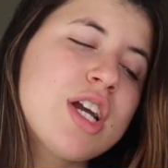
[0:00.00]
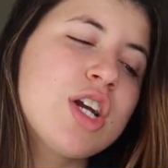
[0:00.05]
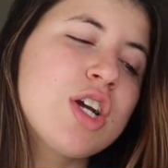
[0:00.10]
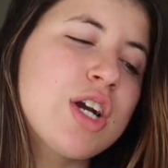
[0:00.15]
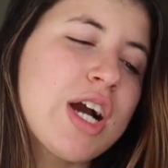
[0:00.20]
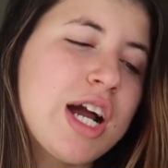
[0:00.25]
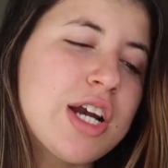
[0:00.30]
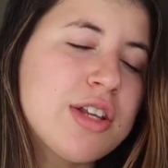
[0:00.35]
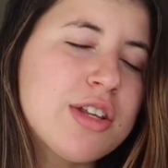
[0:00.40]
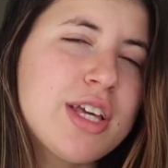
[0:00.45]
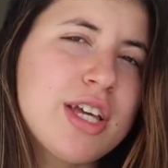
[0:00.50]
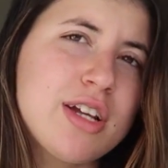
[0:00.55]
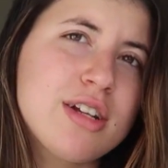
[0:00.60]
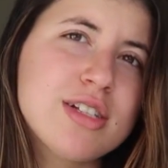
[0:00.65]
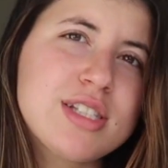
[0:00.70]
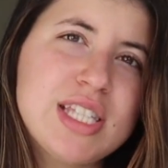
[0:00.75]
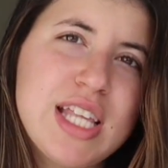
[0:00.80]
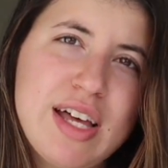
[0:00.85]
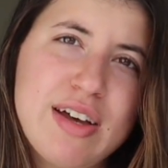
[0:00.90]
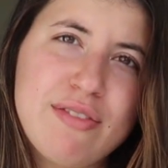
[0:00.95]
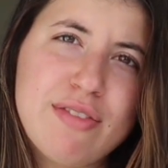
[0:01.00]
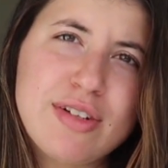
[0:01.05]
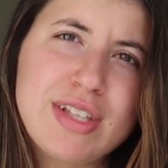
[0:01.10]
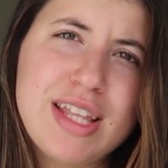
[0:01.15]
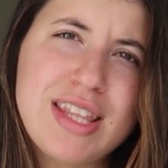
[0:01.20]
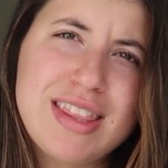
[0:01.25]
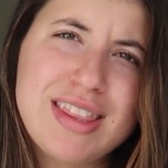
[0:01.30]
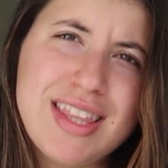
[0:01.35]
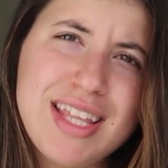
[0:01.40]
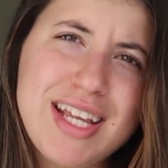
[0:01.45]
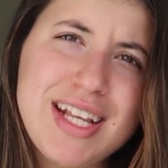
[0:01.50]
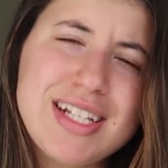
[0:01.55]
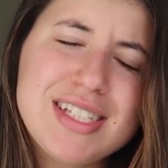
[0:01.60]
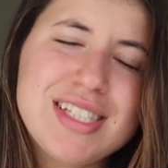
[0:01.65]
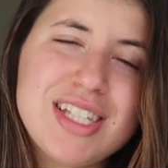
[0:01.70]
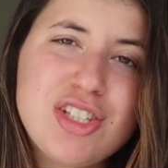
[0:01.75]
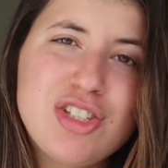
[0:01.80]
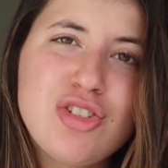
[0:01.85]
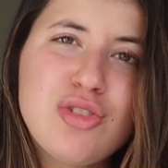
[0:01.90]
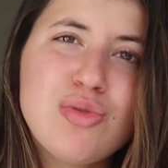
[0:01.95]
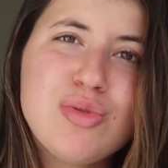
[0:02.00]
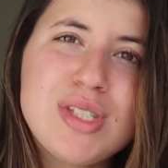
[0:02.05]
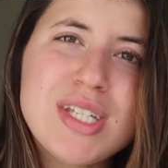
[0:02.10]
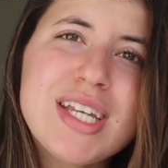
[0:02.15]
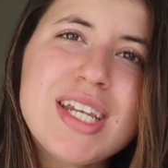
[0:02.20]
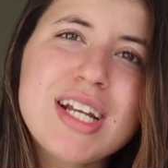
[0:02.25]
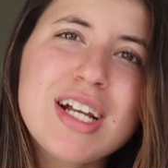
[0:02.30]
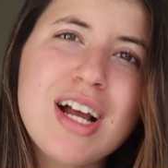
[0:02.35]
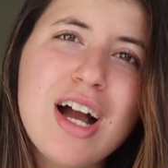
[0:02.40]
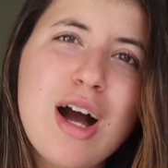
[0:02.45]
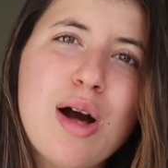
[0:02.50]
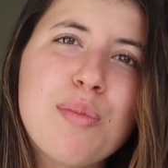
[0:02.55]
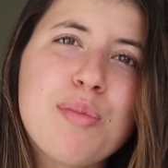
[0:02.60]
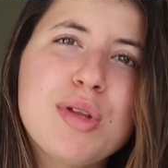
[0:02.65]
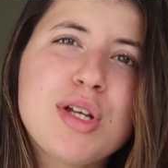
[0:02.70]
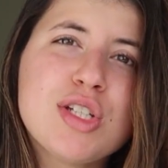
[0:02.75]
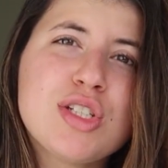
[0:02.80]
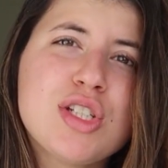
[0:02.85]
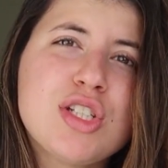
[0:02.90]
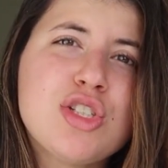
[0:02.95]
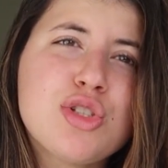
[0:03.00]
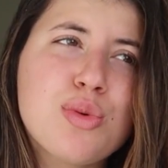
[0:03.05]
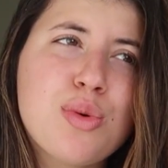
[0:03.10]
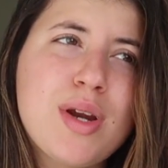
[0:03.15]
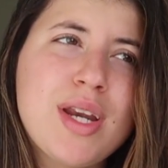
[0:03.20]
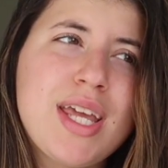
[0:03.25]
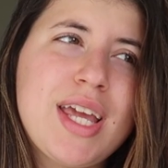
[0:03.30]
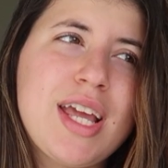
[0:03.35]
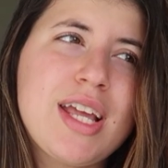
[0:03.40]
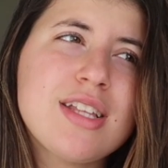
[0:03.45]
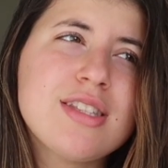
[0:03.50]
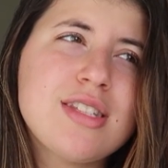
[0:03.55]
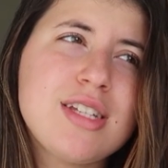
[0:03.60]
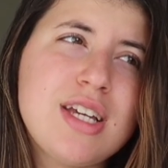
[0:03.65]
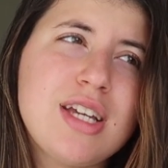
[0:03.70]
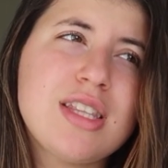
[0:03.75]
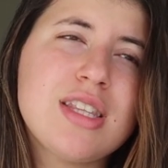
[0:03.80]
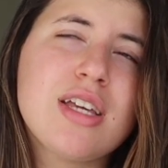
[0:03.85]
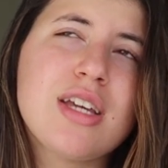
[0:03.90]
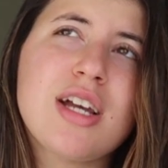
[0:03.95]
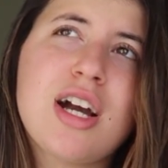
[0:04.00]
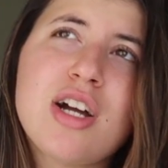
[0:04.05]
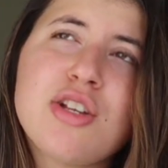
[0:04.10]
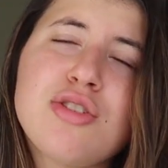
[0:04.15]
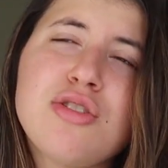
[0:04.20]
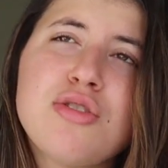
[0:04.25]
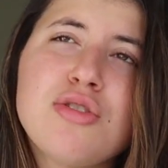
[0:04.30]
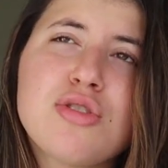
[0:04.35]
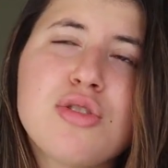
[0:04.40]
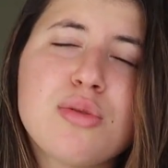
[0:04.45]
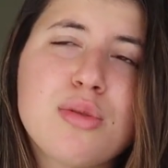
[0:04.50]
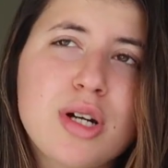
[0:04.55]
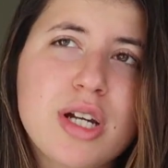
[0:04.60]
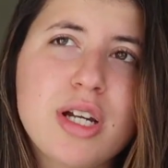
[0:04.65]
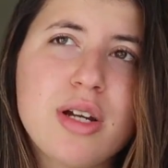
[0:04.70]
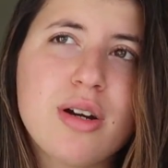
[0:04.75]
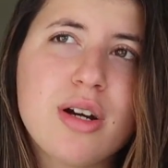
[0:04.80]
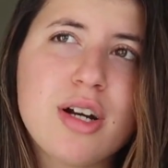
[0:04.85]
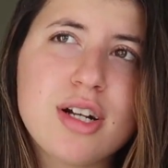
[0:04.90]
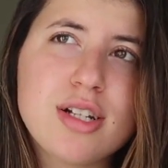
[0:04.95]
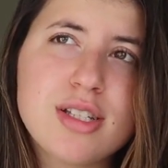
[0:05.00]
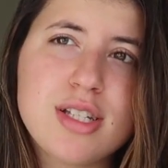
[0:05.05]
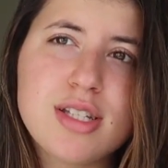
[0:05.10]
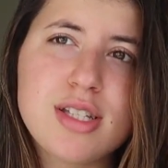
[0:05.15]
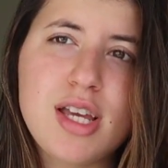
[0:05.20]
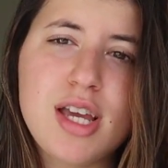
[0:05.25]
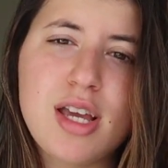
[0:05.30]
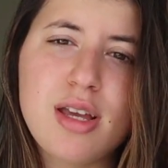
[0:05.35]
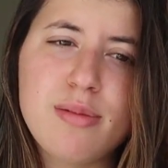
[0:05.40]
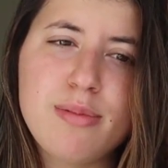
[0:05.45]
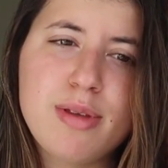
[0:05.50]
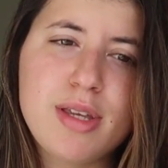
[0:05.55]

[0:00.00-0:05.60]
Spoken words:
congratulate yourself for the things that you did accomplish in 2018 that got you to where you are today.